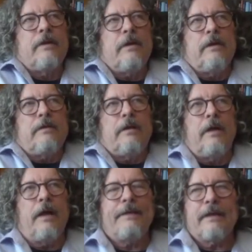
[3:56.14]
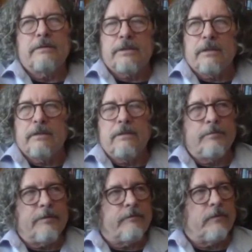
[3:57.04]
I think I'll start a
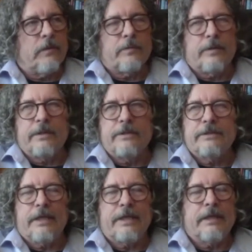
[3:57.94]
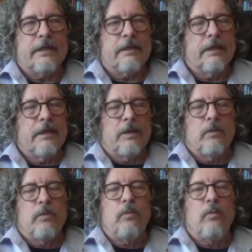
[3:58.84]
little bit forward and say that
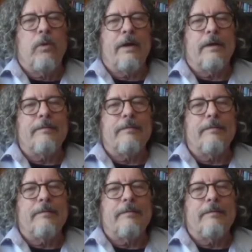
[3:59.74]
where